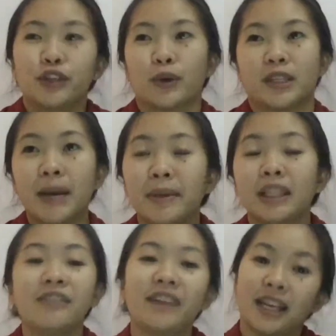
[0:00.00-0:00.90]
So,
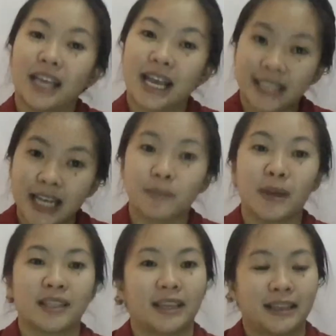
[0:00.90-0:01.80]
summative
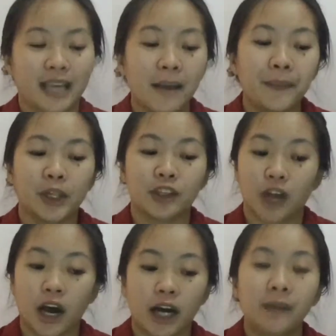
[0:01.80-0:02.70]
assessment
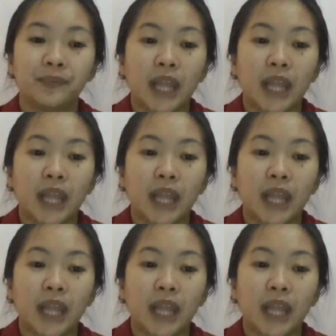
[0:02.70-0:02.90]
examples are